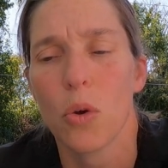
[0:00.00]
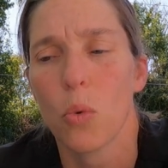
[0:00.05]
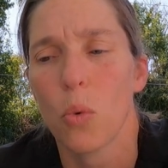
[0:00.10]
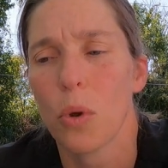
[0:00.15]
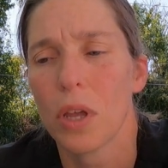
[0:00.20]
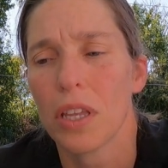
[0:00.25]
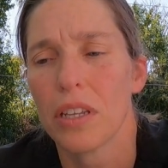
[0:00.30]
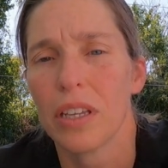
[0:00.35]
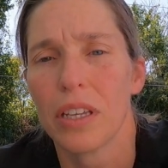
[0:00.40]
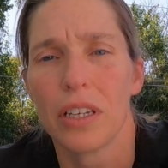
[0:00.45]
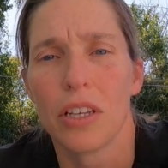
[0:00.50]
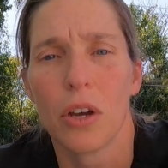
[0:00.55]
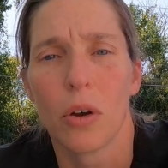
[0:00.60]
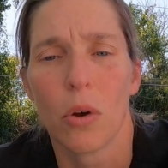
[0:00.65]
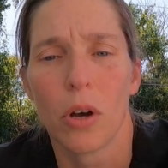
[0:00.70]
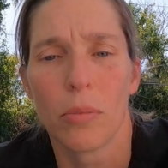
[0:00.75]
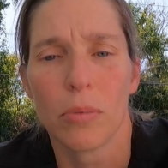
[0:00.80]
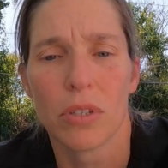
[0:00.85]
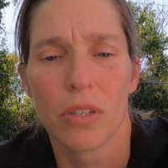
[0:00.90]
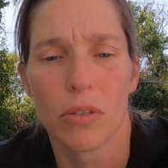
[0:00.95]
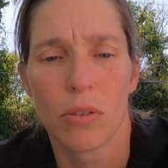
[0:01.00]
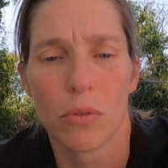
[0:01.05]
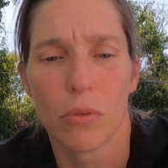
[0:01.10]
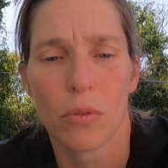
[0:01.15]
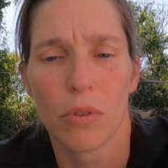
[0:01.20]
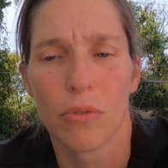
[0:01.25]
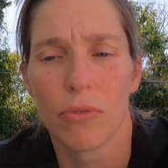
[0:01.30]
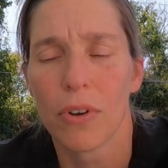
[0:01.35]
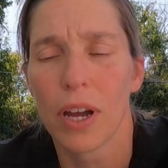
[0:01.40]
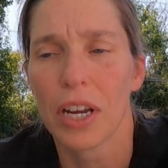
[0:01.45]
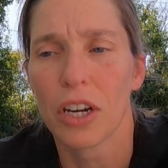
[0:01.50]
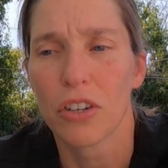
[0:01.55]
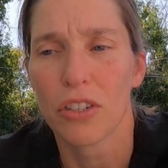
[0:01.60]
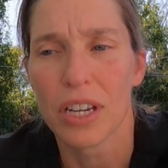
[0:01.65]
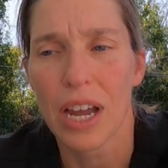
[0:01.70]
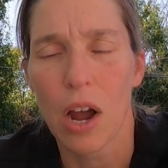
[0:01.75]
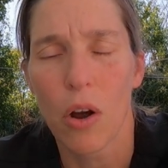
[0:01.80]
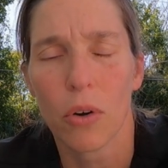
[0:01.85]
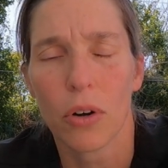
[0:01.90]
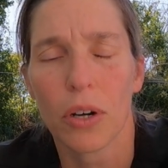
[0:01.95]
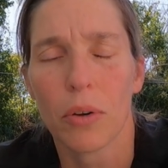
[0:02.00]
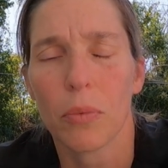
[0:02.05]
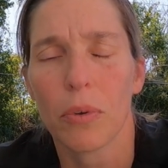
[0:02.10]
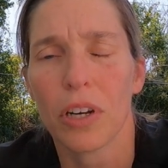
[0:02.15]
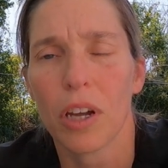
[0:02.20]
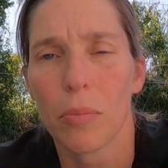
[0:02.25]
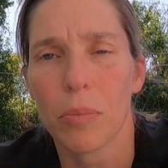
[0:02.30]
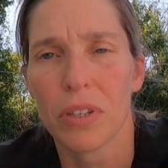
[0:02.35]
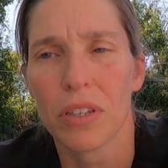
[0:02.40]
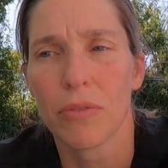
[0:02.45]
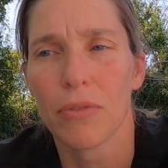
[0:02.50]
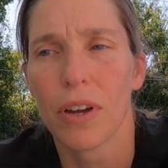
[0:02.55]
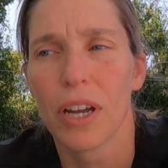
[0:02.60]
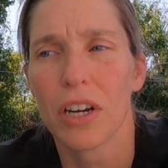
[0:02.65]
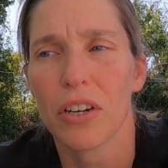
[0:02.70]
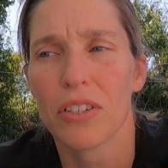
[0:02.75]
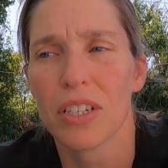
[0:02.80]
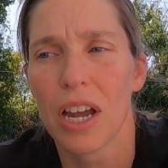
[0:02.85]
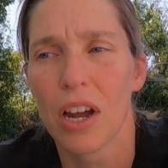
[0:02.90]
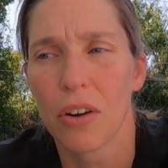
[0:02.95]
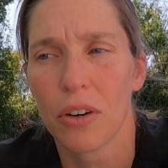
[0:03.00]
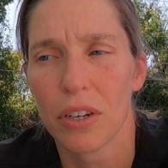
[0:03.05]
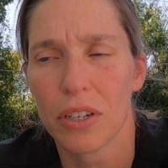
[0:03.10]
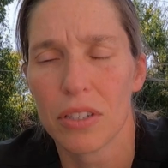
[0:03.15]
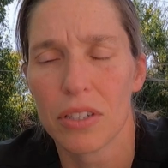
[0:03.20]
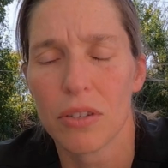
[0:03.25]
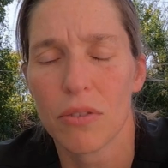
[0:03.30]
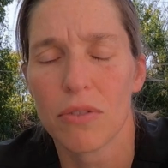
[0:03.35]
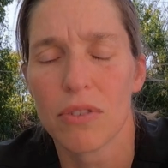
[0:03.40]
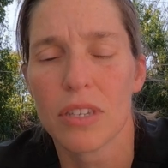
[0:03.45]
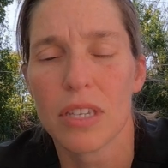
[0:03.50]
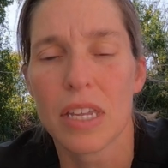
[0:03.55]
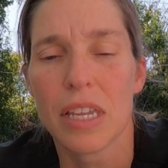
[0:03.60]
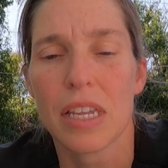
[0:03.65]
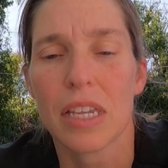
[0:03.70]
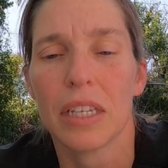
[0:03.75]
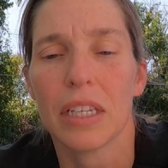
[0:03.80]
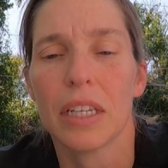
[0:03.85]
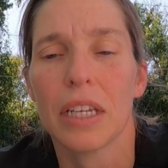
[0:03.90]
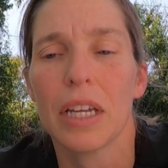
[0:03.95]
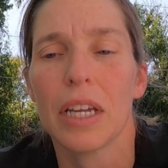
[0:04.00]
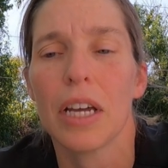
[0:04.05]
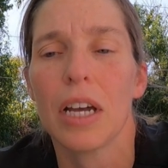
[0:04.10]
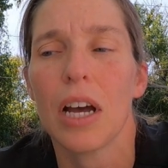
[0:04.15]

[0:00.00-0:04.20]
We did go up to the fire tower and went up in the fire tower, as you've seen.